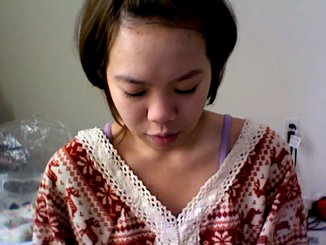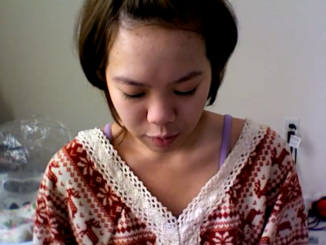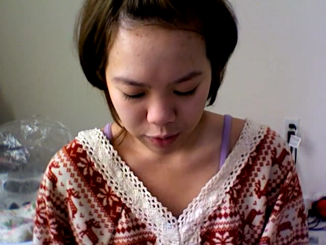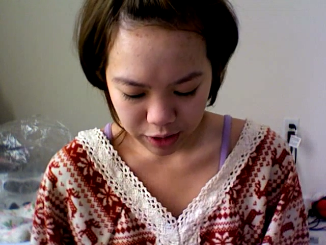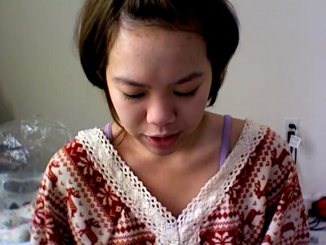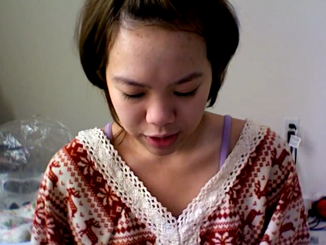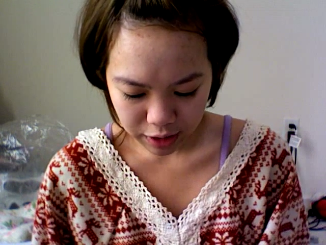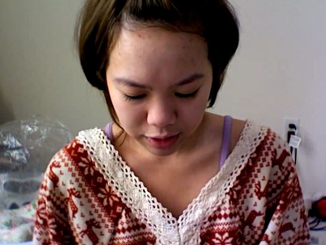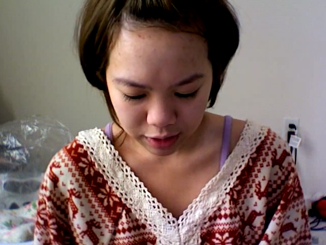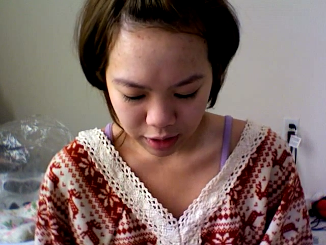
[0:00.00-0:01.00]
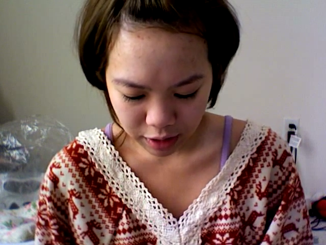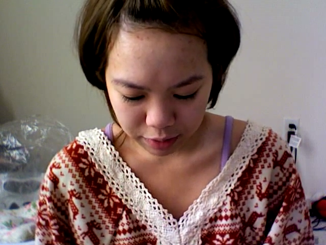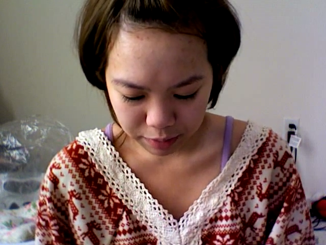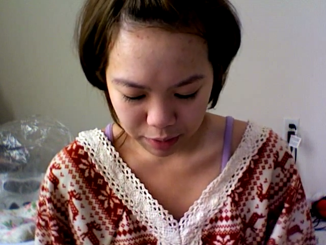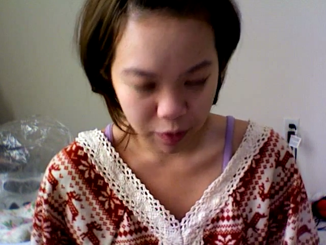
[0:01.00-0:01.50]
which is
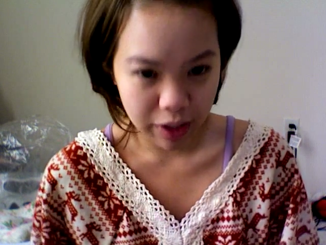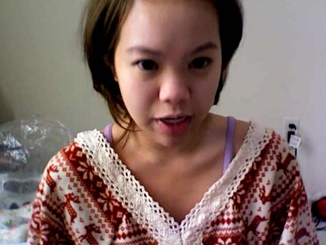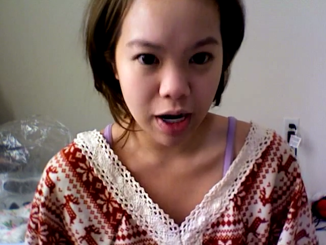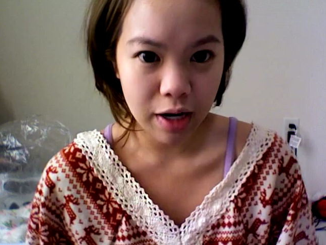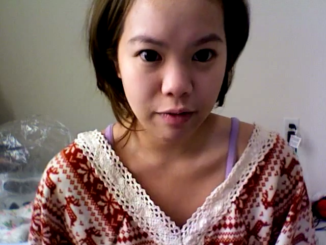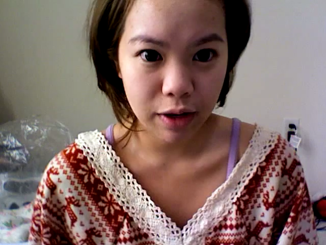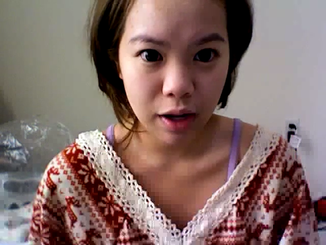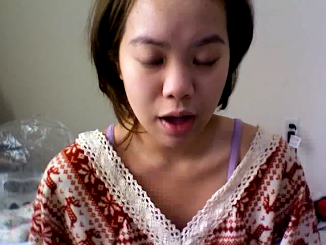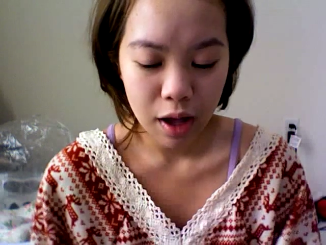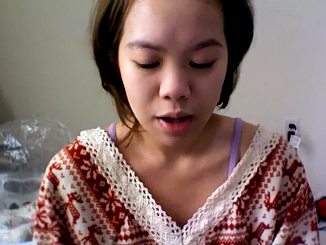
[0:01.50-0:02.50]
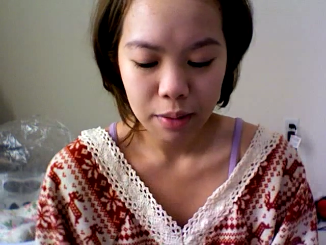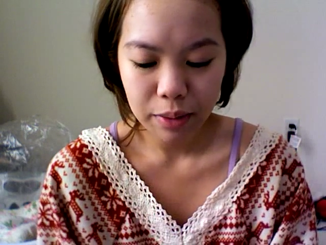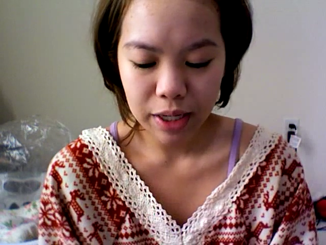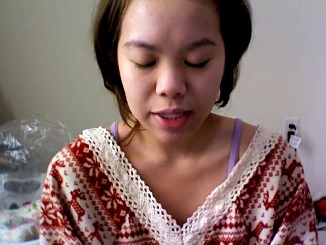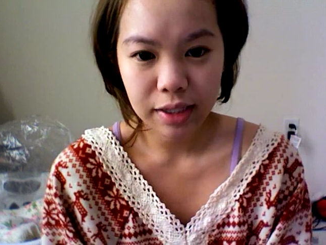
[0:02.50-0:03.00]
I'm running out of it,
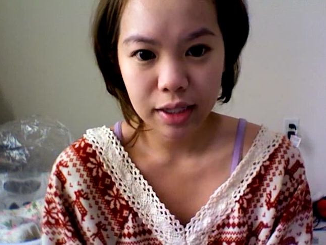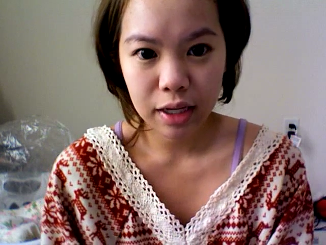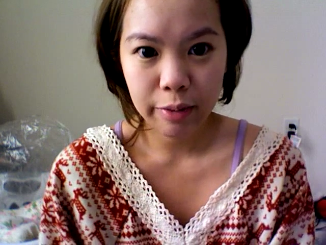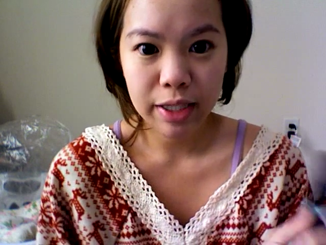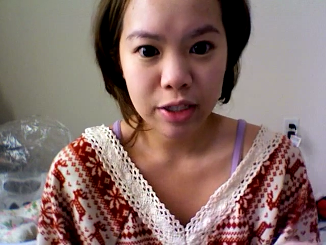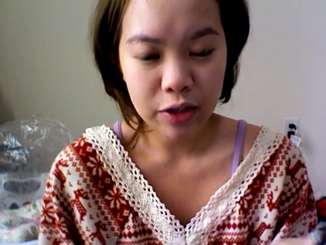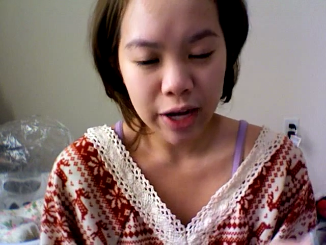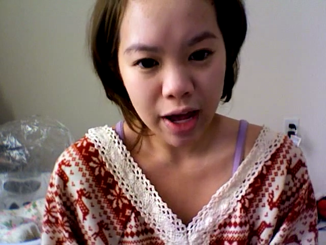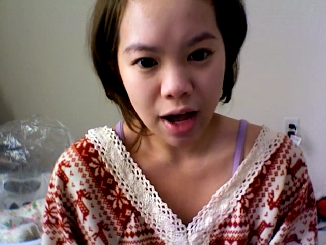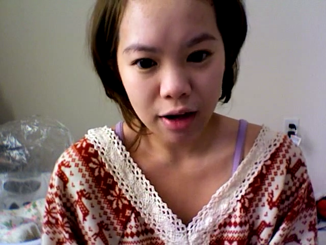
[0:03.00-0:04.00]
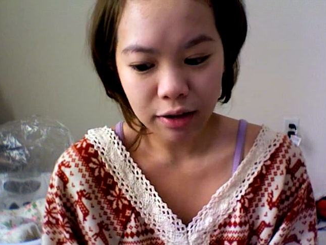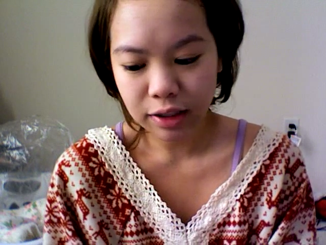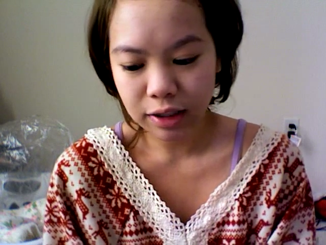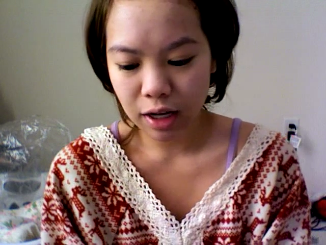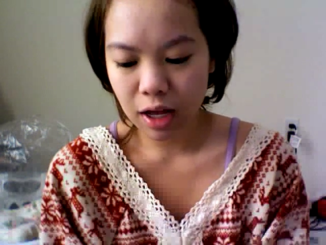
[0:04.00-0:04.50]
but it's Etude
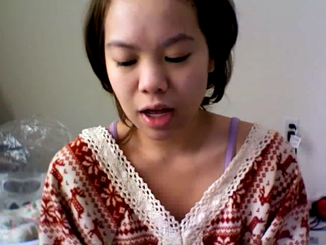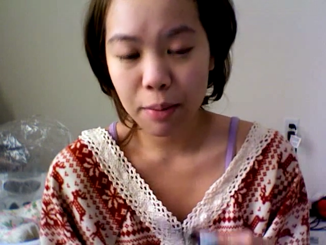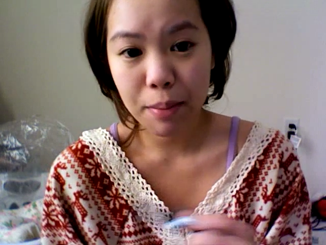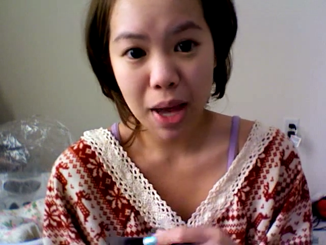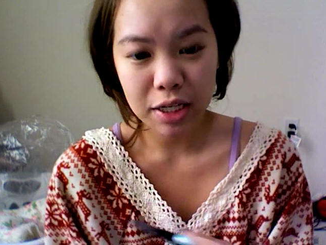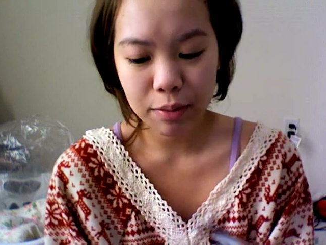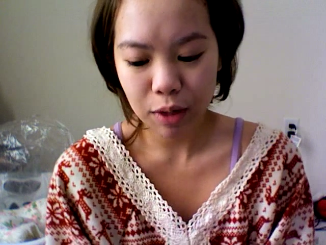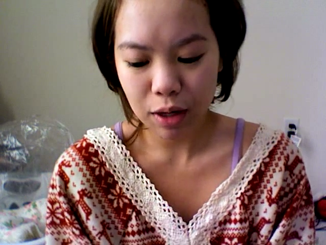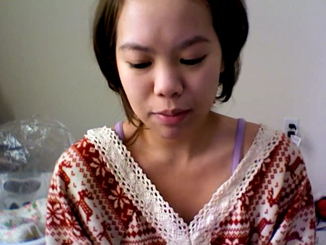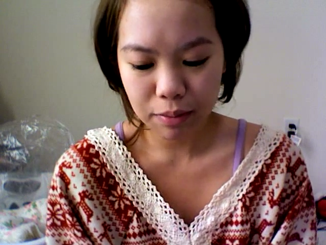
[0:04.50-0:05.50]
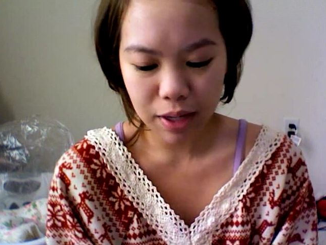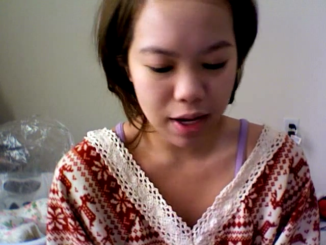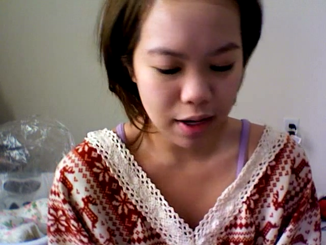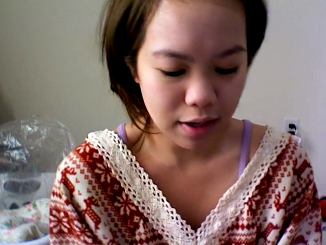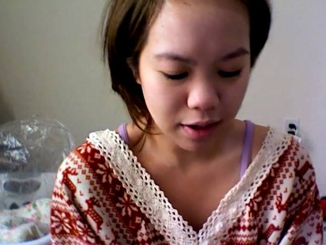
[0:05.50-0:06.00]
House Magic Balm,
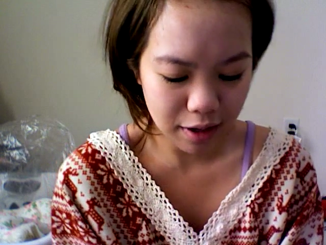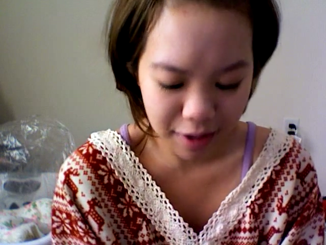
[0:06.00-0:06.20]
and